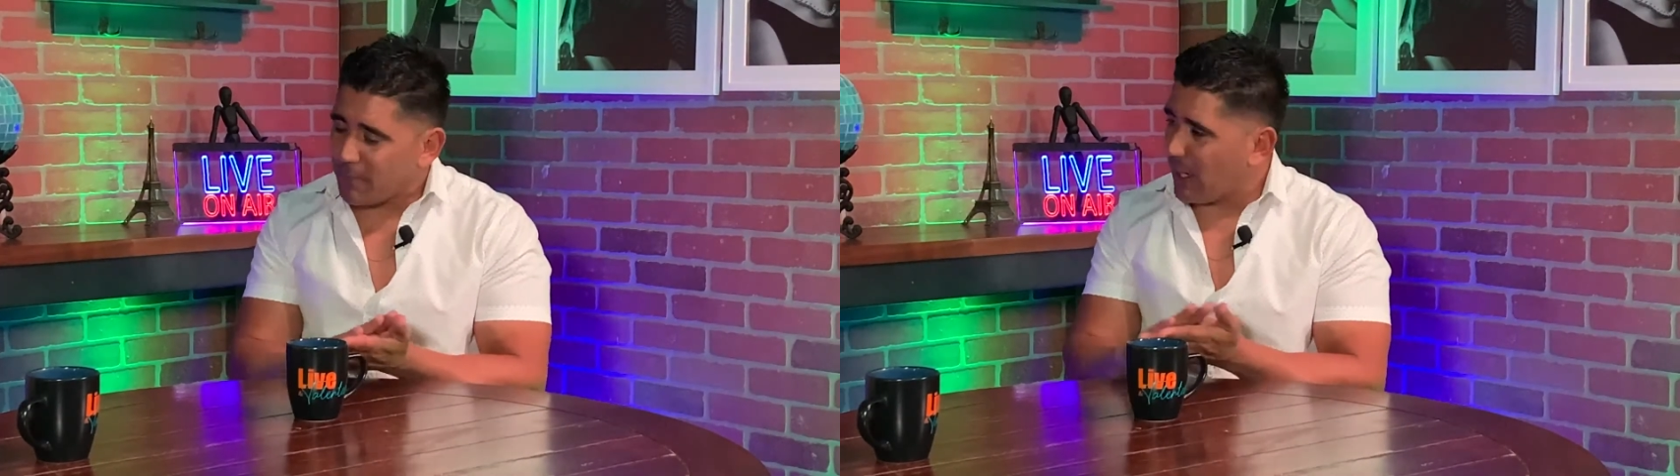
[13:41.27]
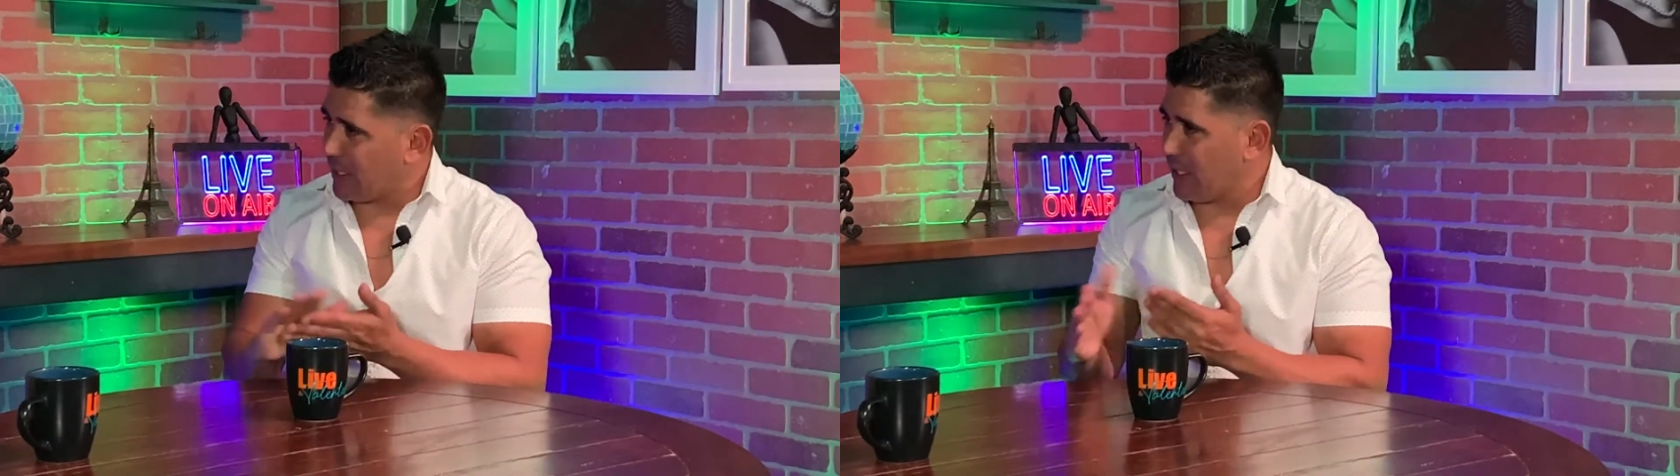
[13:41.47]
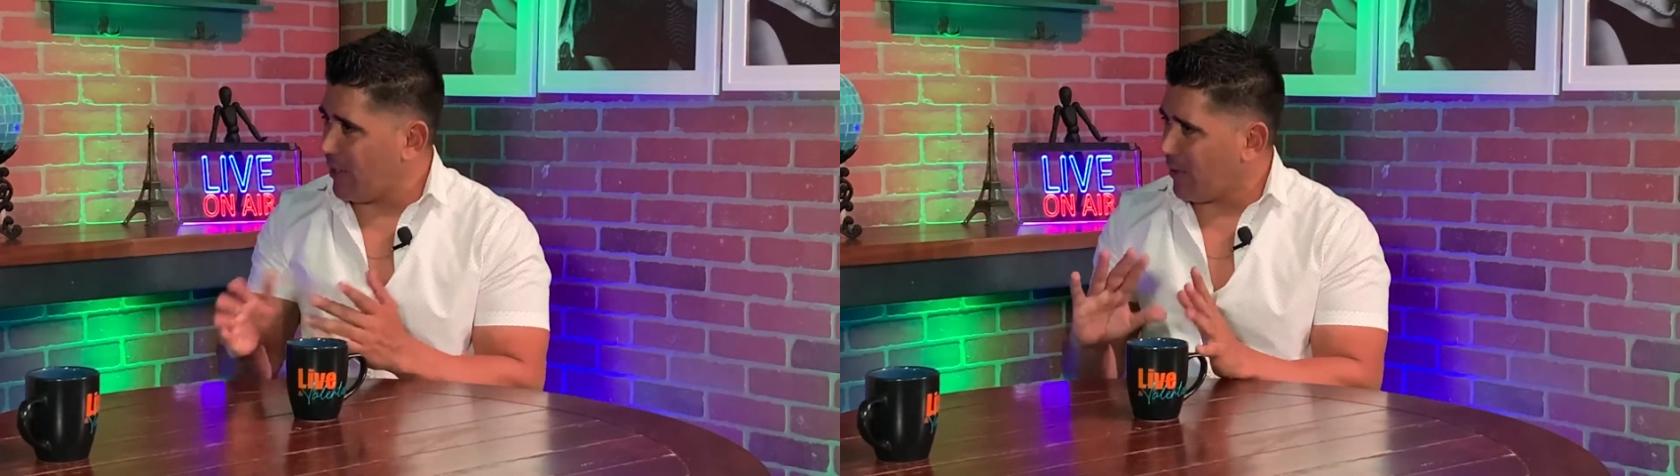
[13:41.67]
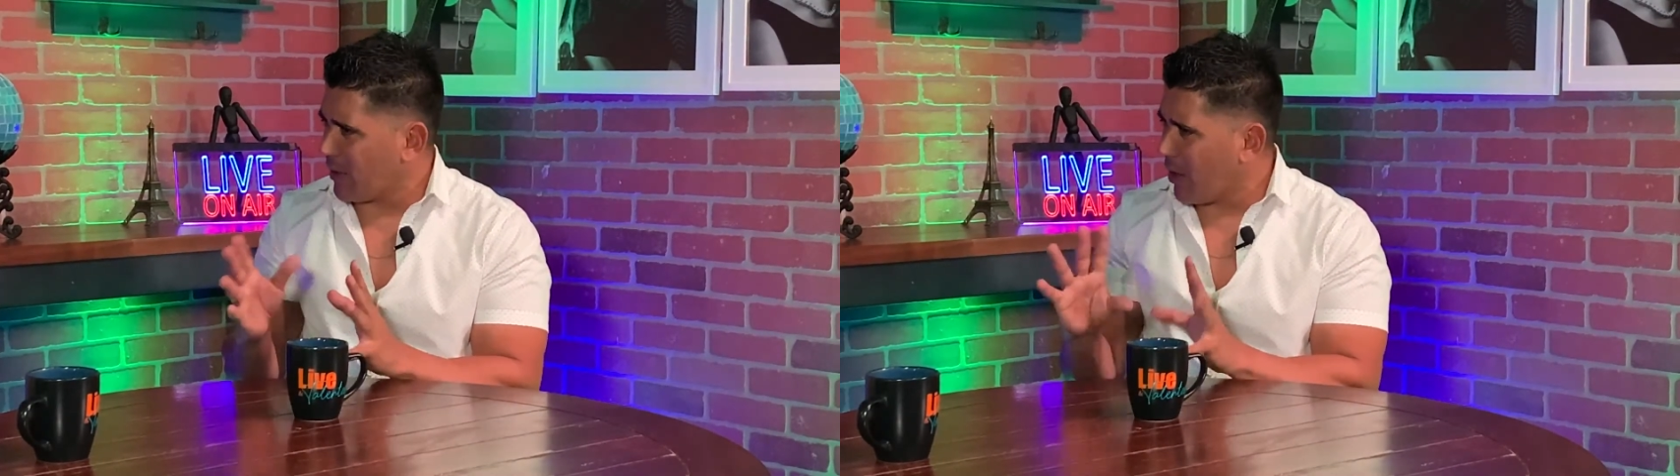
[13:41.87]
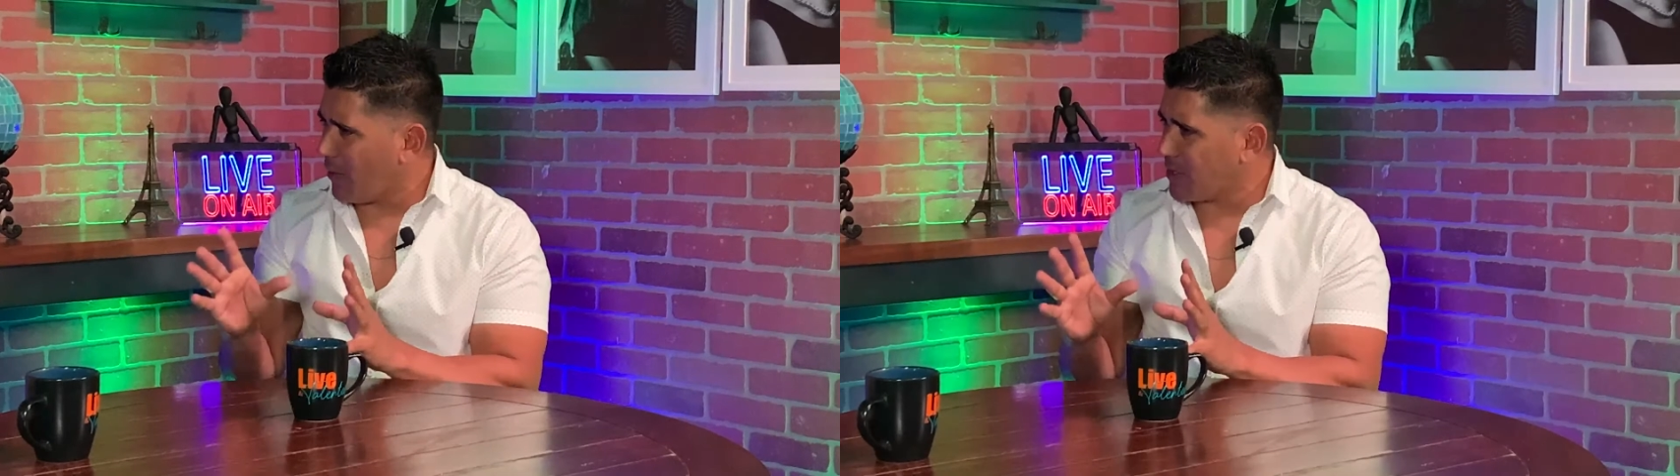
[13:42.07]
about a year
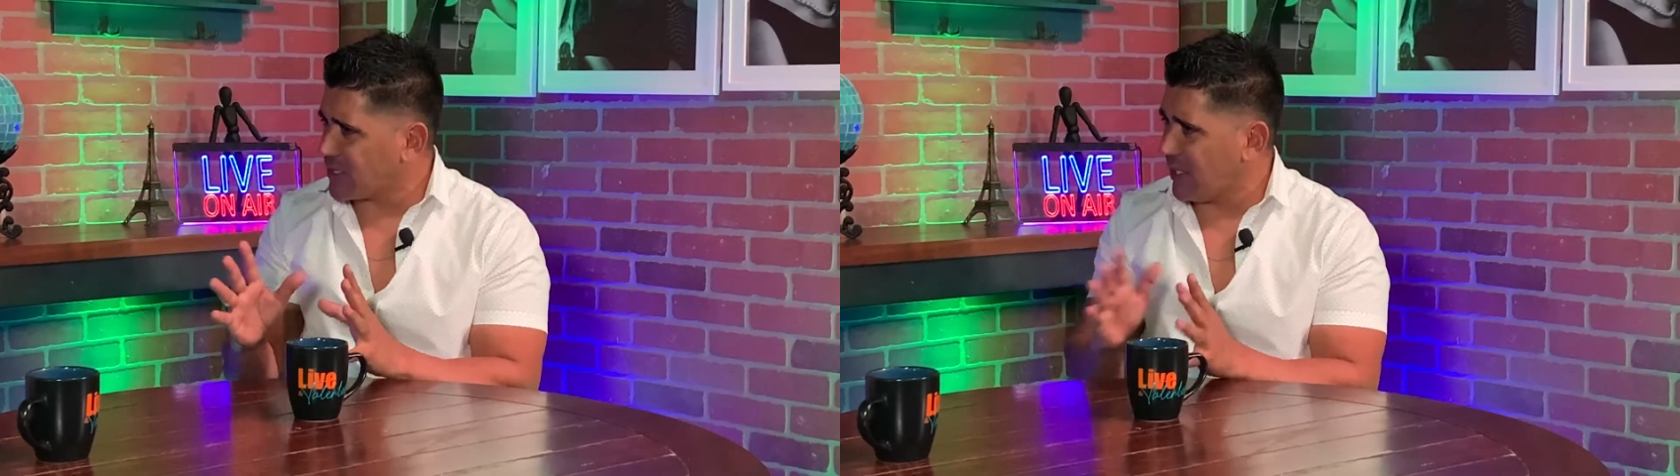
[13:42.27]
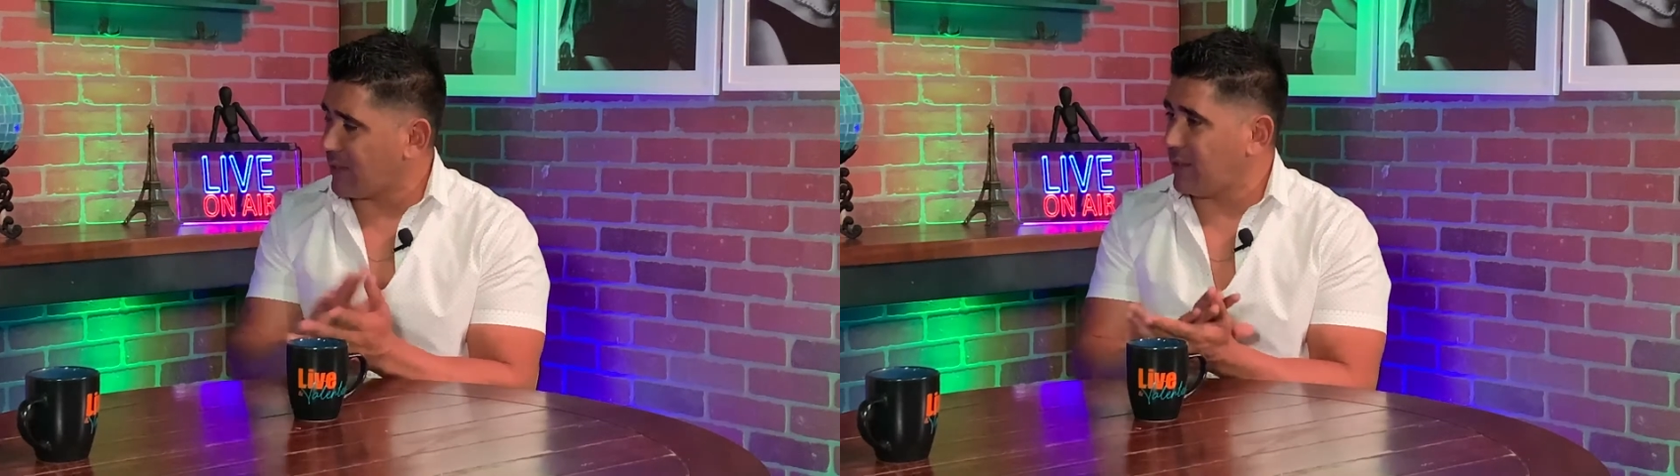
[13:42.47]
ago, you said?